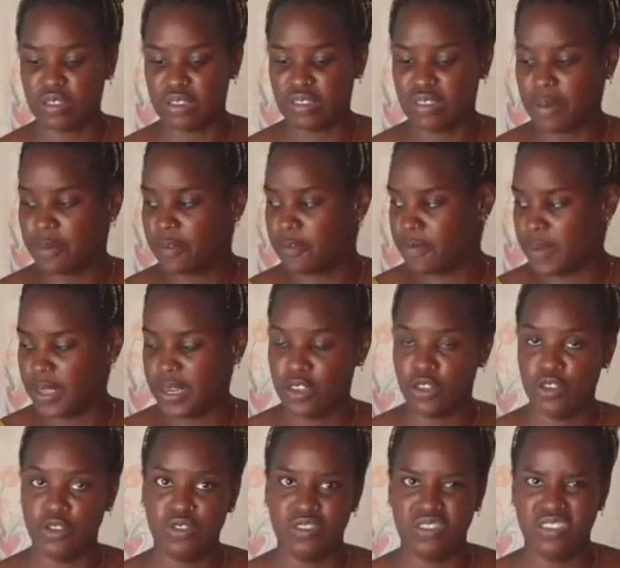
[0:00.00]
The type of bed
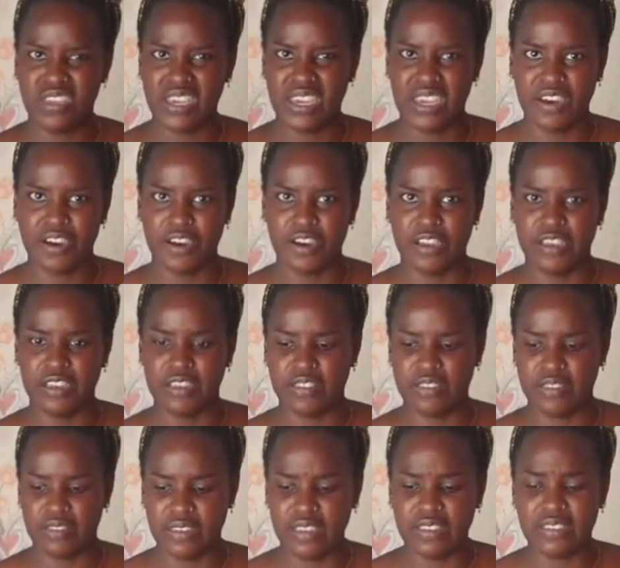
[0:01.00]
used here
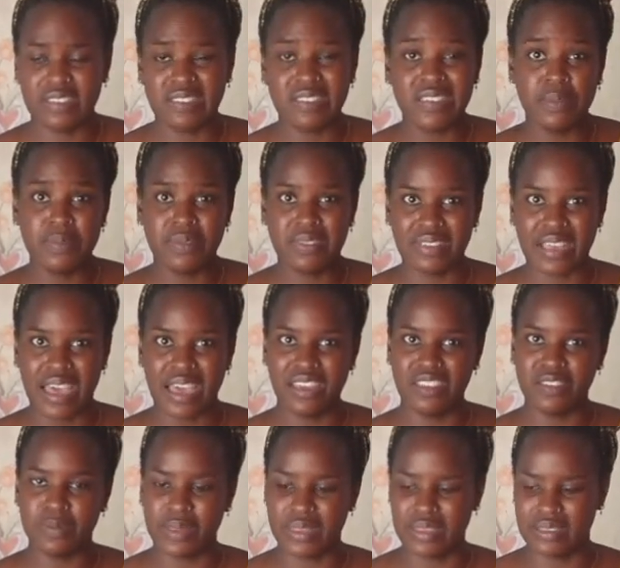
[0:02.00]
is the same
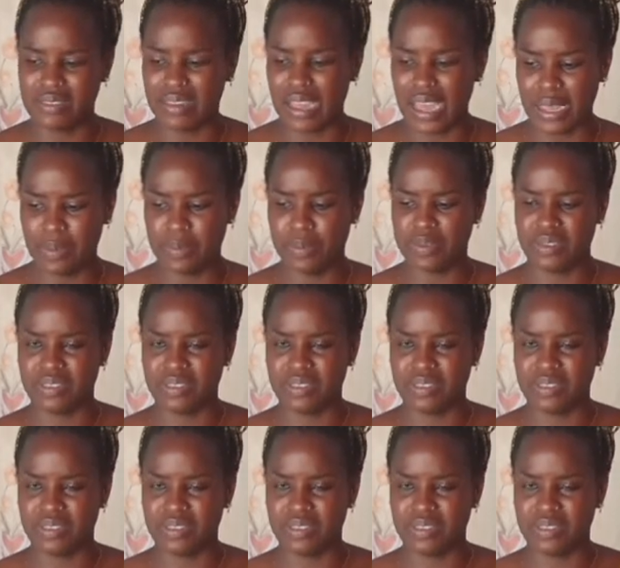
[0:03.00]
size, but the type